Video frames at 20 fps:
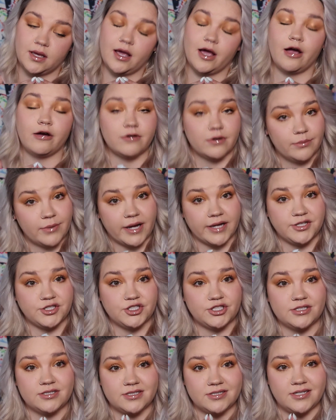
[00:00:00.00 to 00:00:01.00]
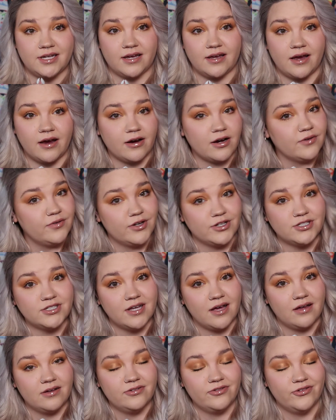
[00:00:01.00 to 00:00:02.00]
a reminder to take care of
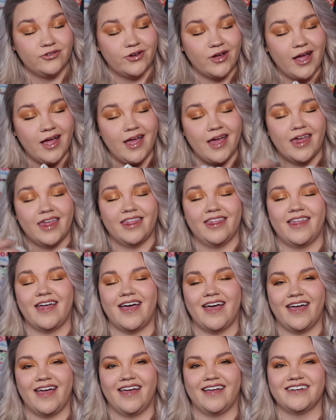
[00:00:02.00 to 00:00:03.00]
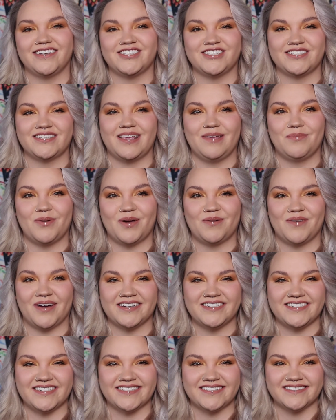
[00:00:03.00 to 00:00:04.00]
yourself, then just keep on watching.